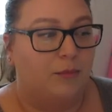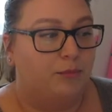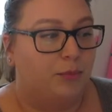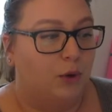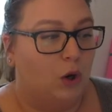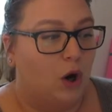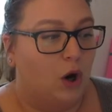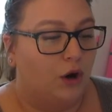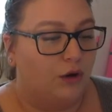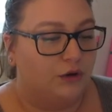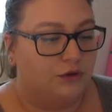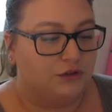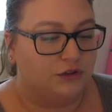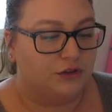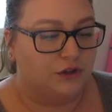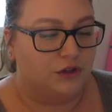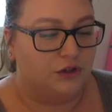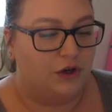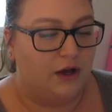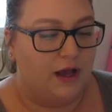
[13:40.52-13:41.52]
But
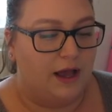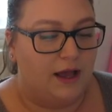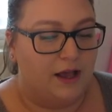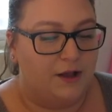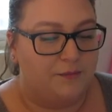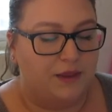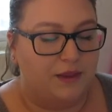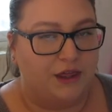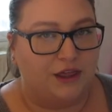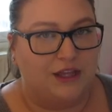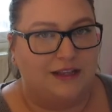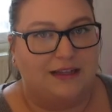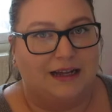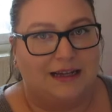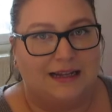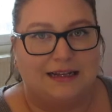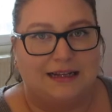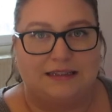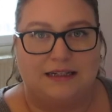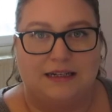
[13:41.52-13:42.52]
also, I think
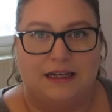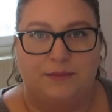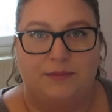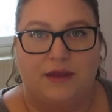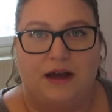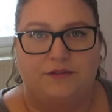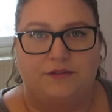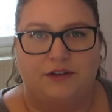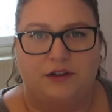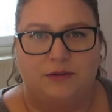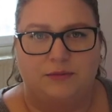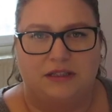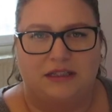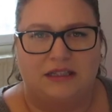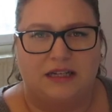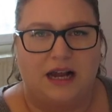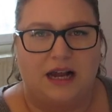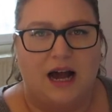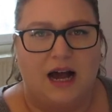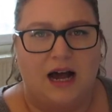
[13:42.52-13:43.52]
that last clip that I filmed
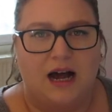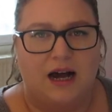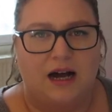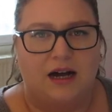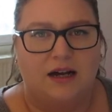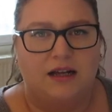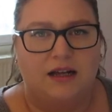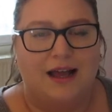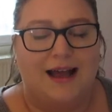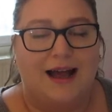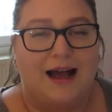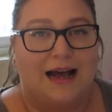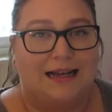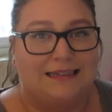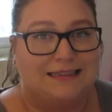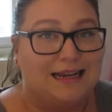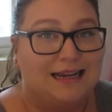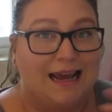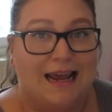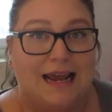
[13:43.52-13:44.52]
in the car,
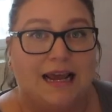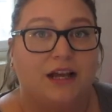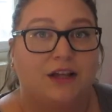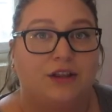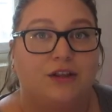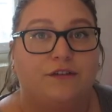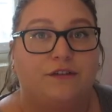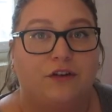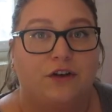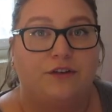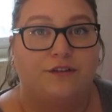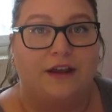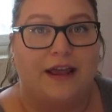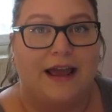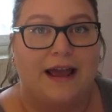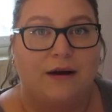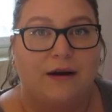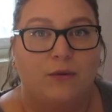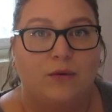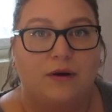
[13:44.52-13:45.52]
I'd taken the fluffy
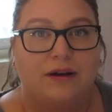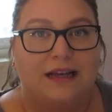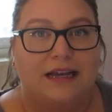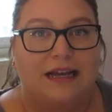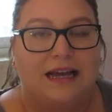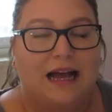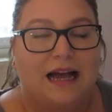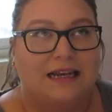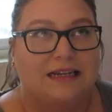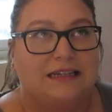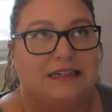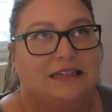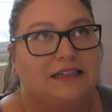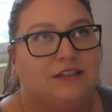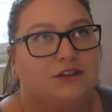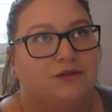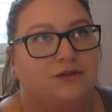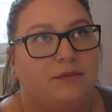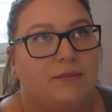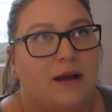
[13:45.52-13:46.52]
out, and I
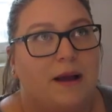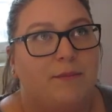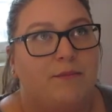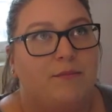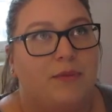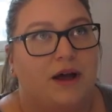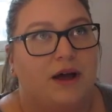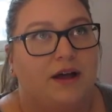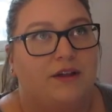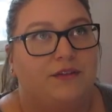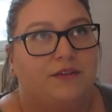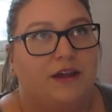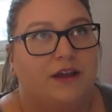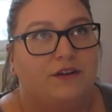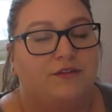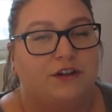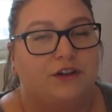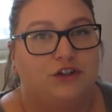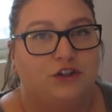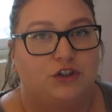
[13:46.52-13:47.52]
need to remember that
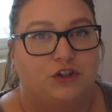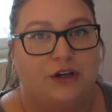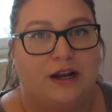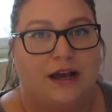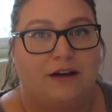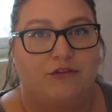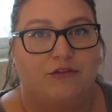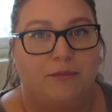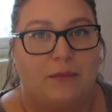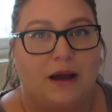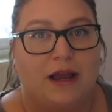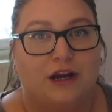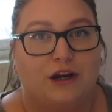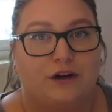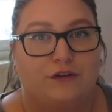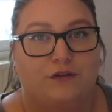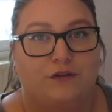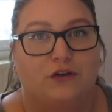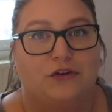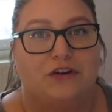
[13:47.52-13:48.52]
if I don't have the
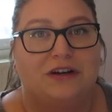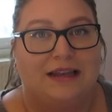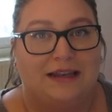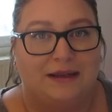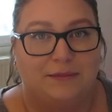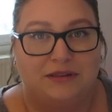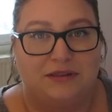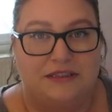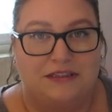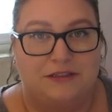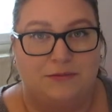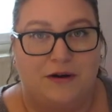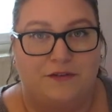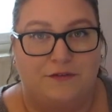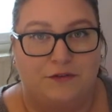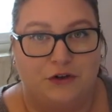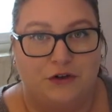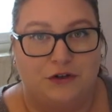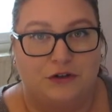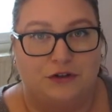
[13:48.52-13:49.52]
microphone clipped into my
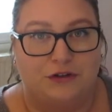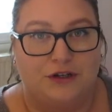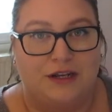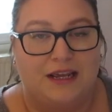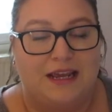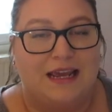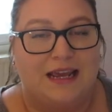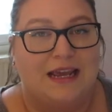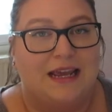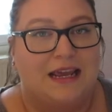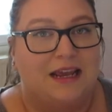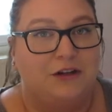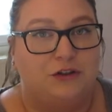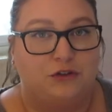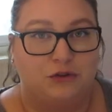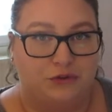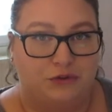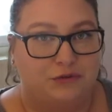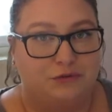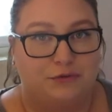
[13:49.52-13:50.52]
phone, it
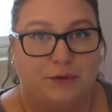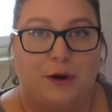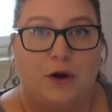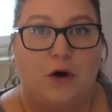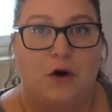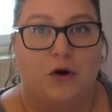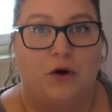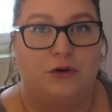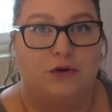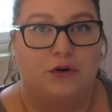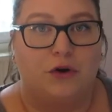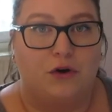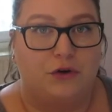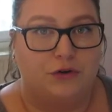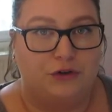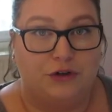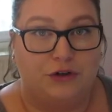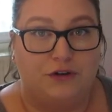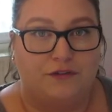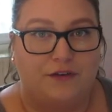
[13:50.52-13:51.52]
doesn't record
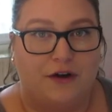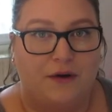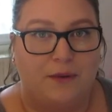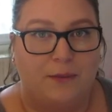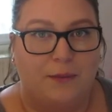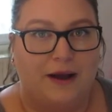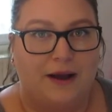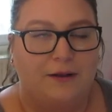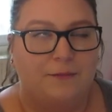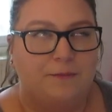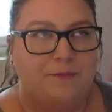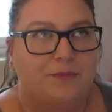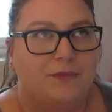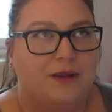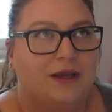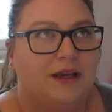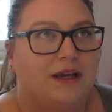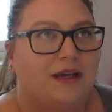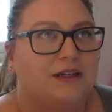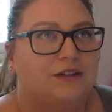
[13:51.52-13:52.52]
audio very well.
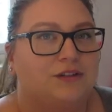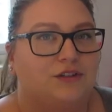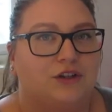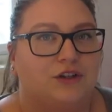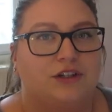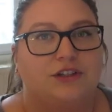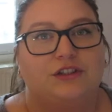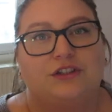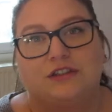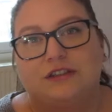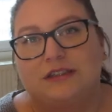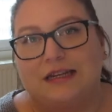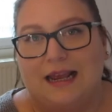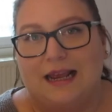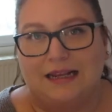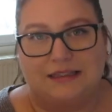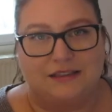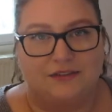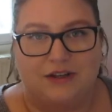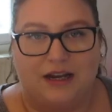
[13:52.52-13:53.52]
So it's just a
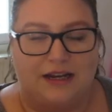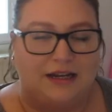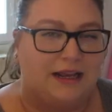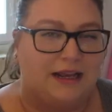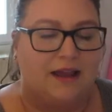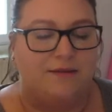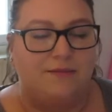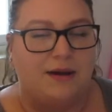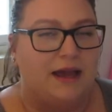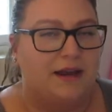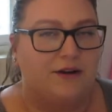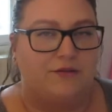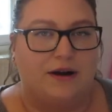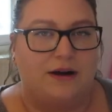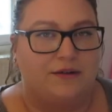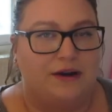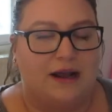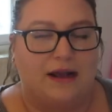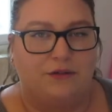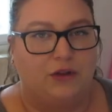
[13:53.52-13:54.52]
case of kind of getting my head
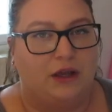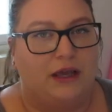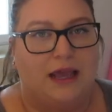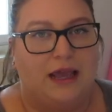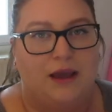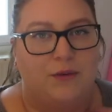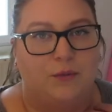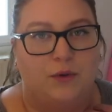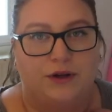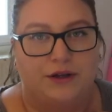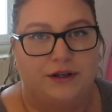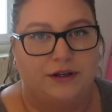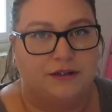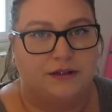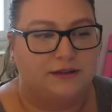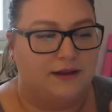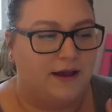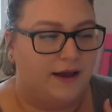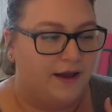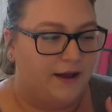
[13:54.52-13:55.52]
around how the kit
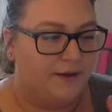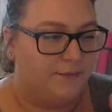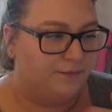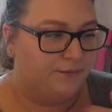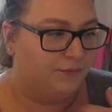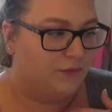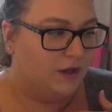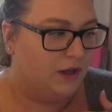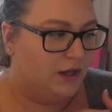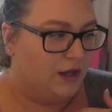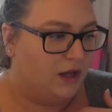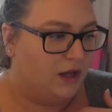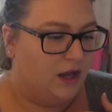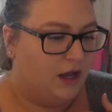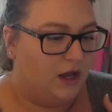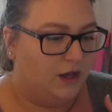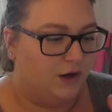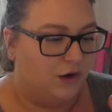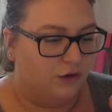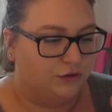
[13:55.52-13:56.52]
works, and
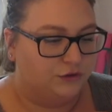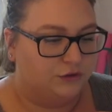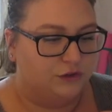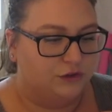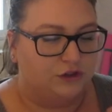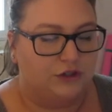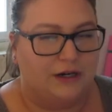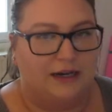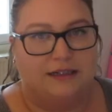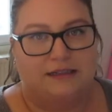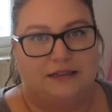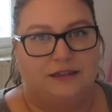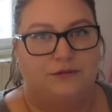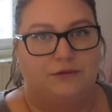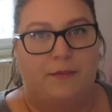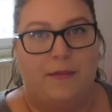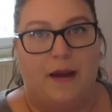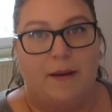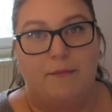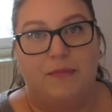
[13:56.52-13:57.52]
also trying to
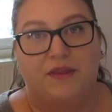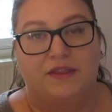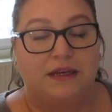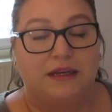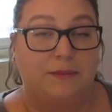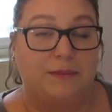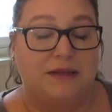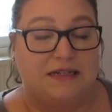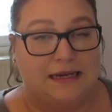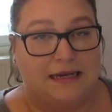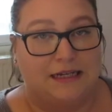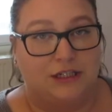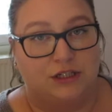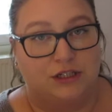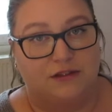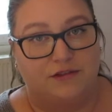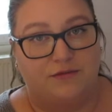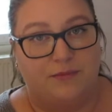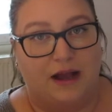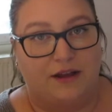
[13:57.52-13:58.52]
remember the
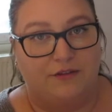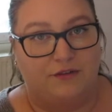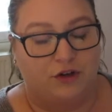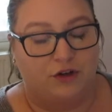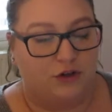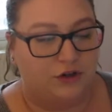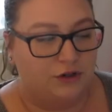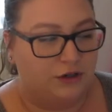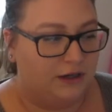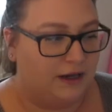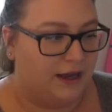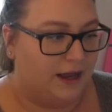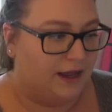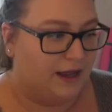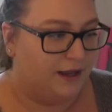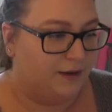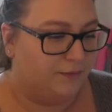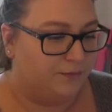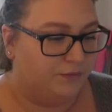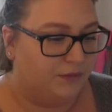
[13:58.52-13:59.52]
limitations of my phone.
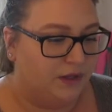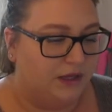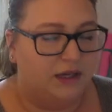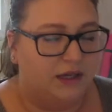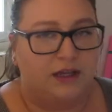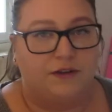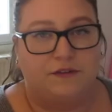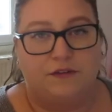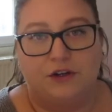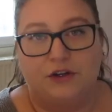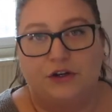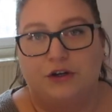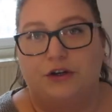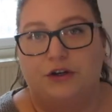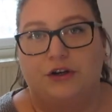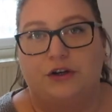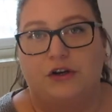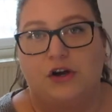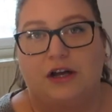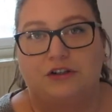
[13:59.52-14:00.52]
If you don't
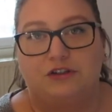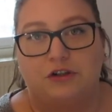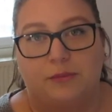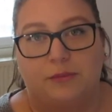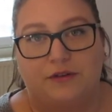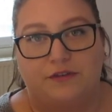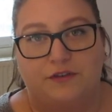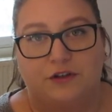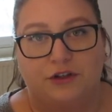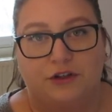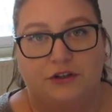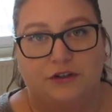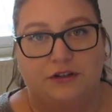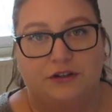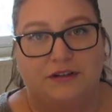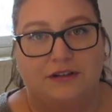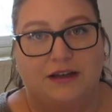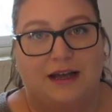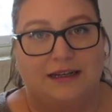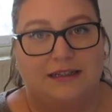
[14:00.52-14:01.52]
know, I dropped my
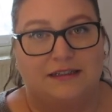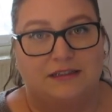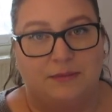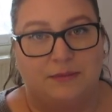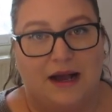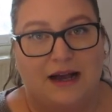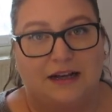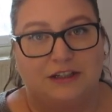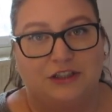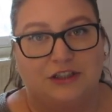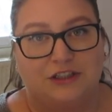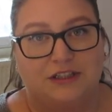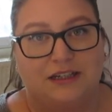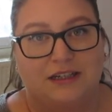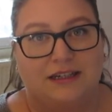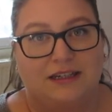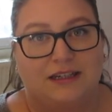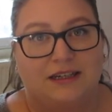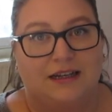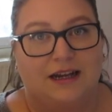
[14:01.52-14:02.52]
phone and it smashed
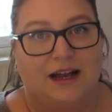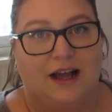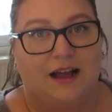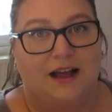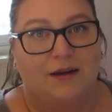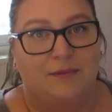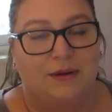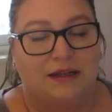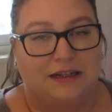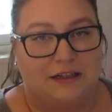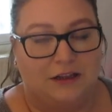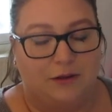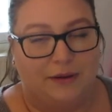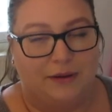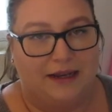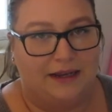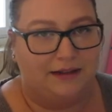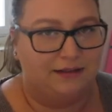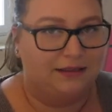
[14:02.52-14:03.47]
a little bit